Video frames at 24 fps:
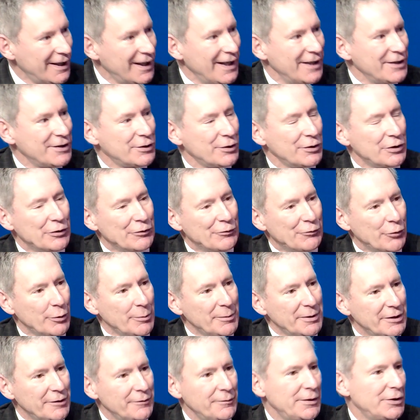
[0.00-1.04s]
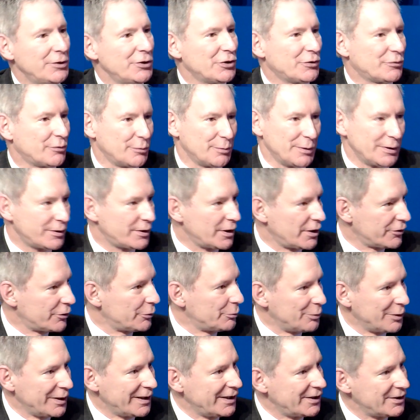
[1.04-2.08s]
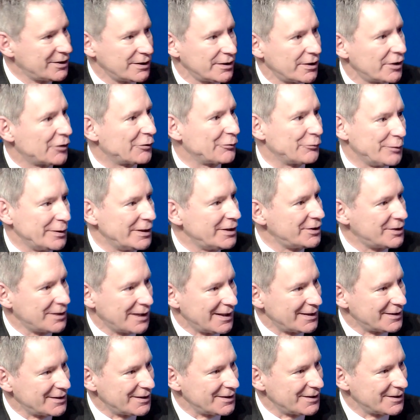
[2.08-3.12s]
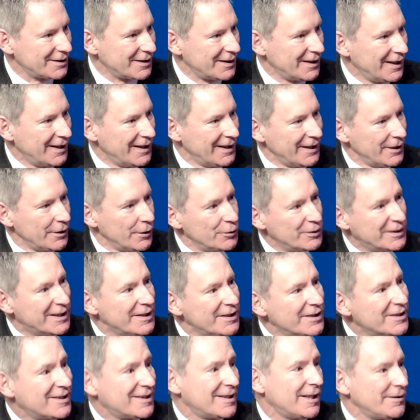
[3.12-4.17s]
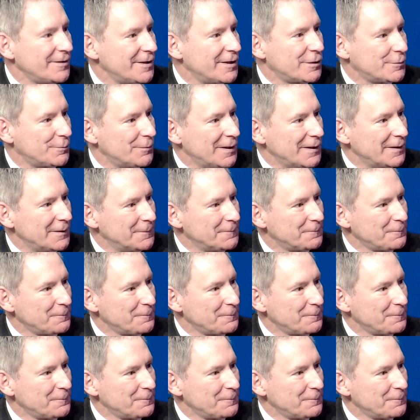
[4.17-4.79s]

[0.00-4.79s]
And so their formative years were with other brands and other franchises who didn't sell this way.